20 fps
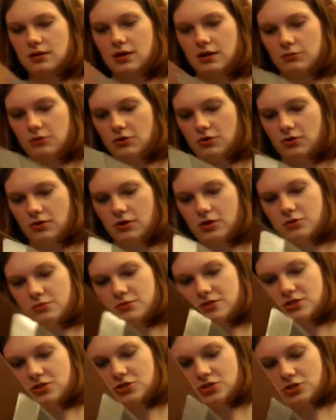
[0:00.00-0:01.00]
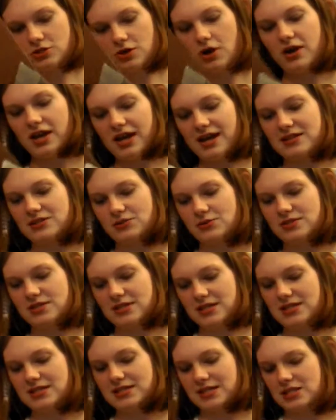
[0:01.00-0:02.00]
I'm not 100% sure. Oh yeah, so it's
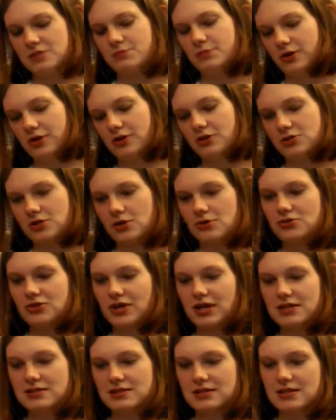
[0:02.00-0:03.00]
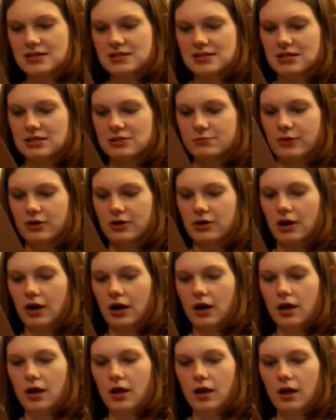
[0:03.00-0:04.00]
an incense burner. So I was right, it's an incense
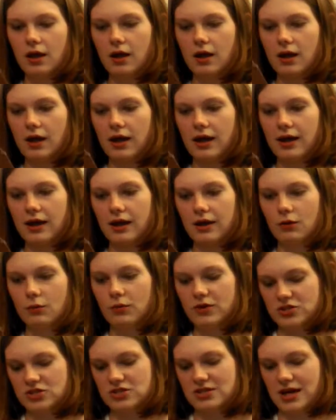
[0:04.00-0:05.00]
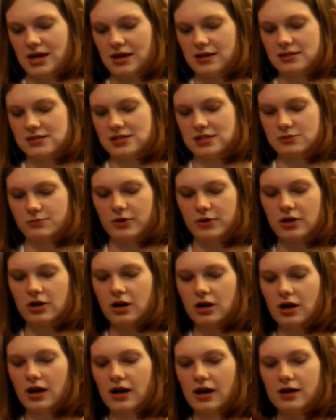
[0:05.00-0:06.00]
burner. Witch's hat incense
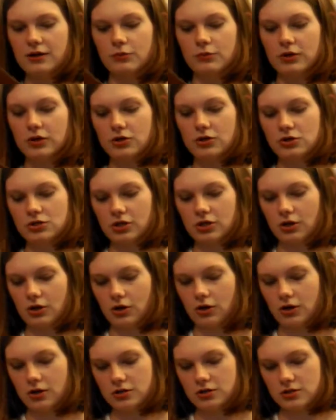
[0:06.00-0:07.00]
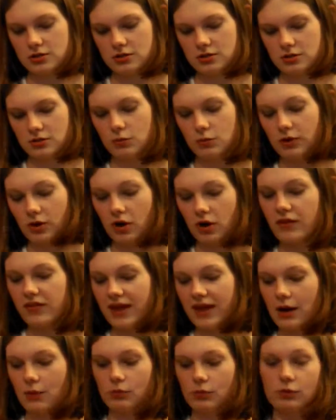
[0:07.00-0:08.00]
burner. And we could have got, we got
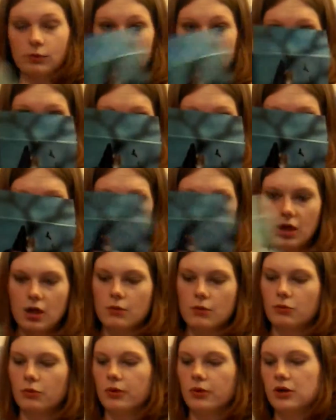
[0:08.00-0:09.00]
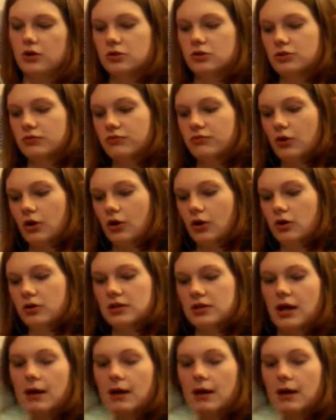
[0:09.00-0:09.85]
the owl one, but we could have got